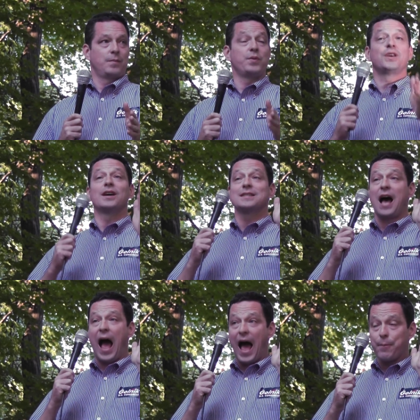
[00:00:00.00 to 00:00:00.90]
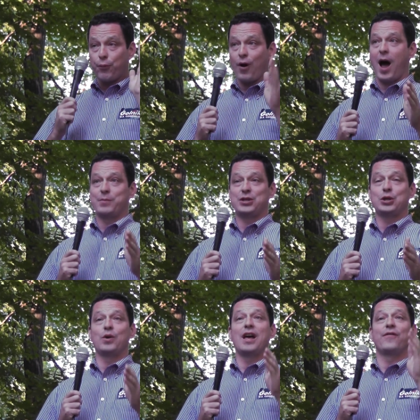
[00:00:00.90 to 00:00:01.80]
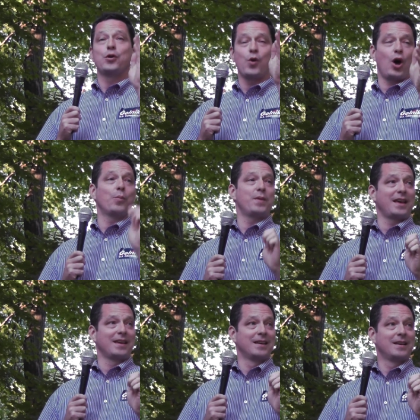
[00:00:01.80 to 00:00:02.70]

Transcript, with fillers: Because I promise you, if you help me,